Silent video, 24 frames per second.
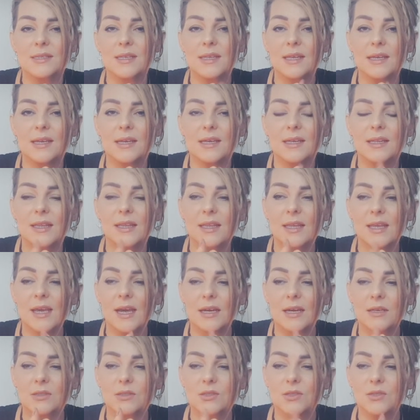the yin and the
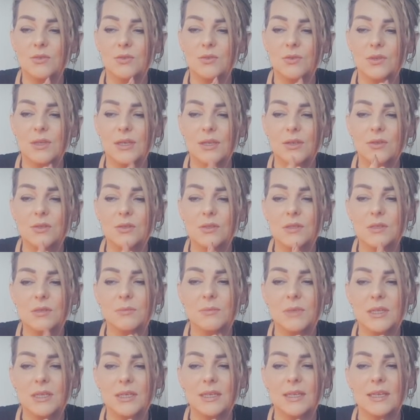yang, to know that
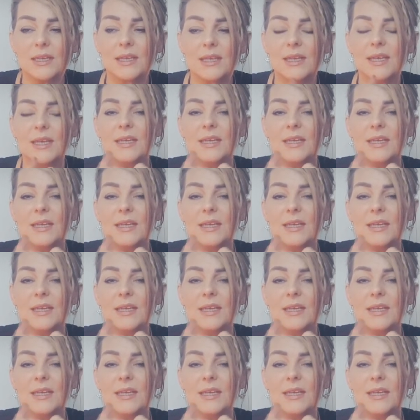ultimately,